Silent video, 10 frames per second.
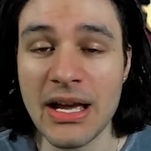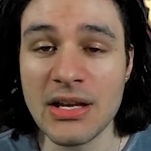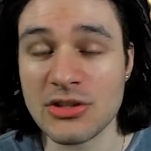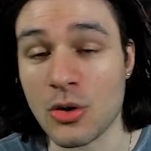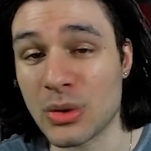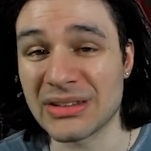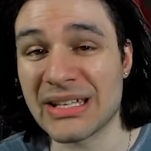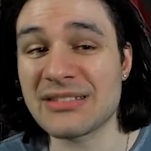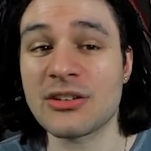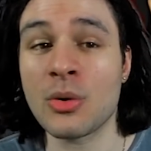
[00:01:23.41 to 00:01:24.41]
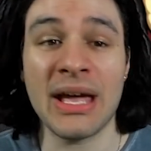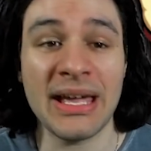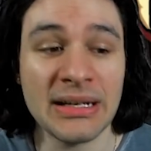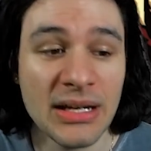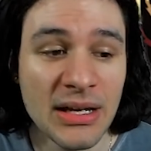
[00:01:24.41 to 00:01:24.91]
So let's go
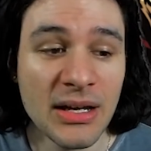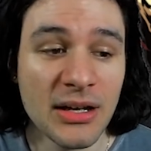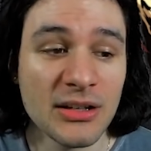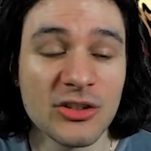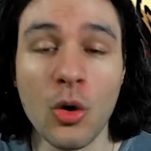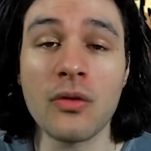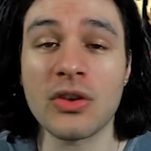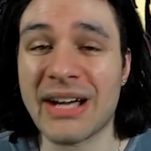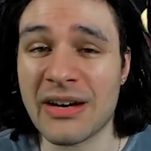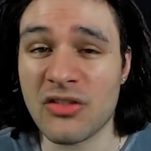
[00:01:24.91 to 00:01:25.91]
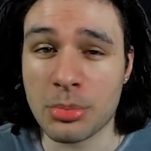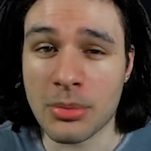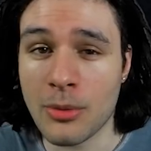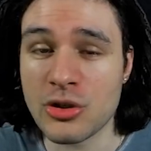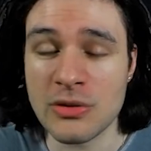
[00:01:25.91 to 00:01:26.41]
ahead, go over kind of the
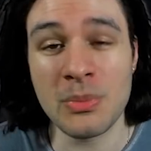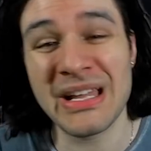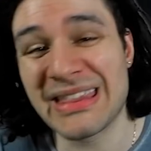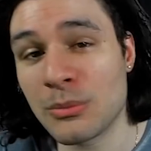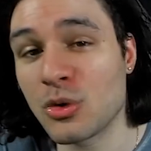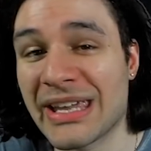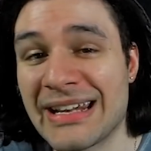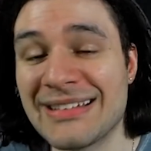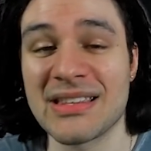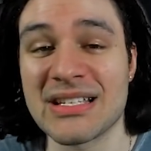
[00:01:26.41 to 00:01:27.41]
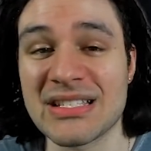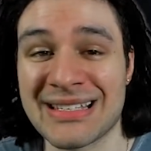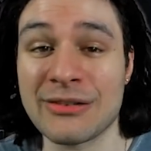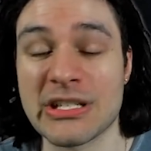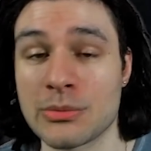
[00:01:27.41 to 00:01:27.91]
promotion bit, then we'll get into the
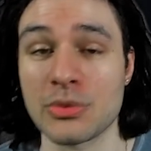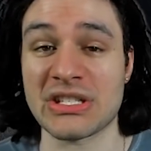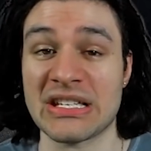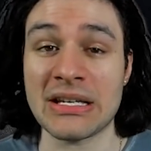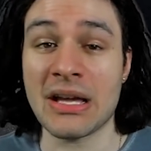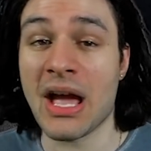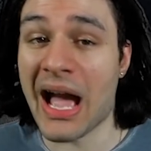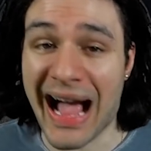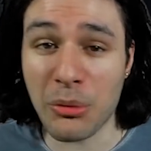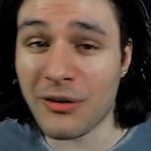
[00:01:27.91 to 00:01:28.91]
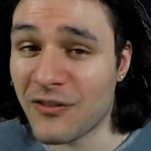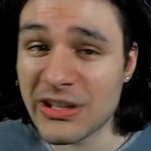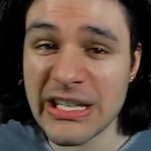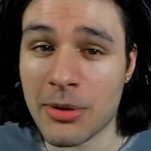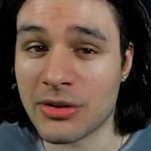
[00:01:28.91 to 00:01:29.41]
skills and we'll see how we're
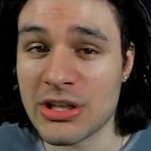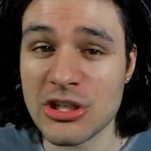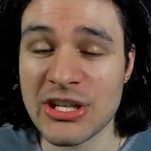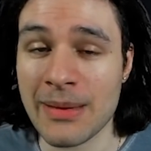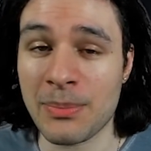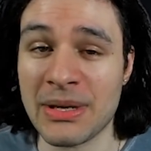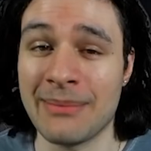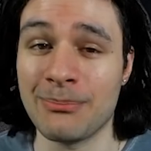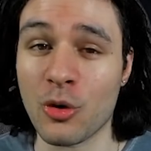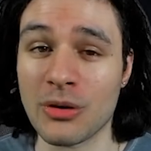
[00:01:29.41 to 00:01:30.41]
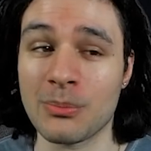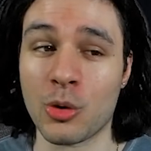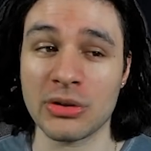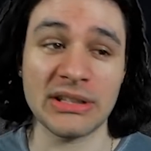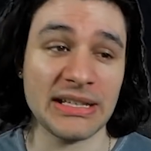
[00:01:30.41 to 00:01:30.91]
feeling about this champion, and more
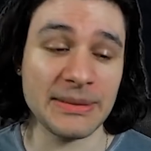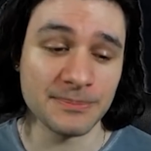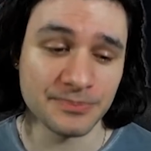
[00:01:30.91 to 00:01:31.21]
importantly,